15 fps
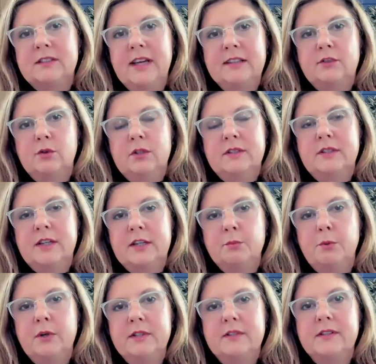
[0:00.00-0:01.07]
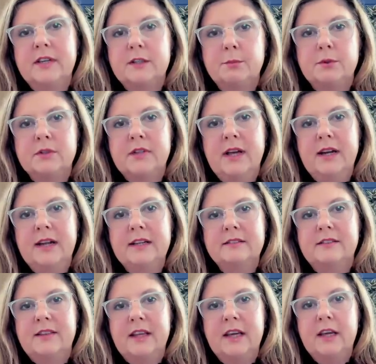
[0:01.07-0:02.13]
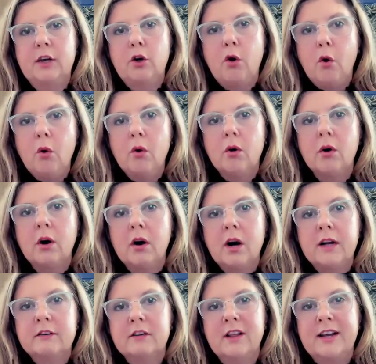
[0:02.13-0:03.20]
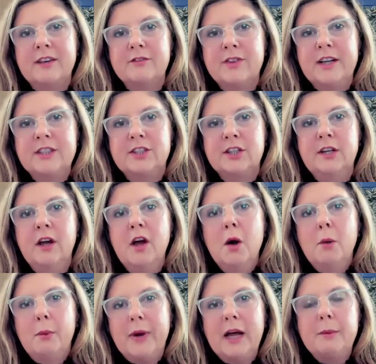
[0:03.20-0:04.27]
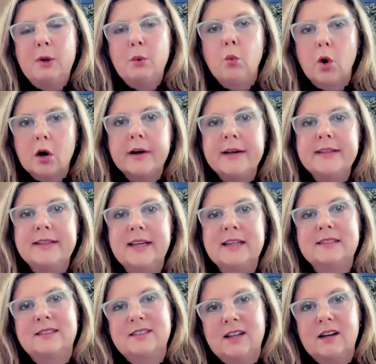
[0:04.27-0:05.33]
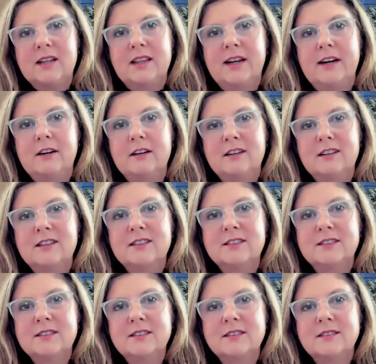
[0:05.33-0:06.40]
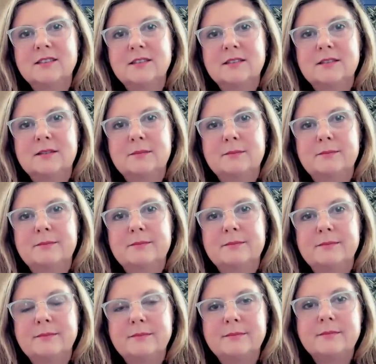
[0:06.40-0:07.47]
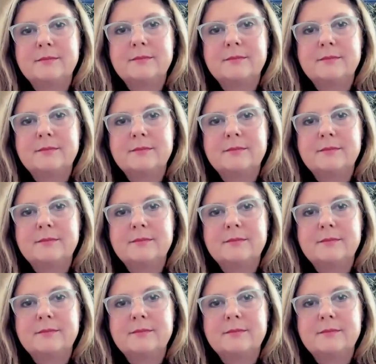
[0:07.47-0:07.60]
is that sort of six point six percent as the core underlying inflation. We got to be worried yeah. that it's stuck there. Well, there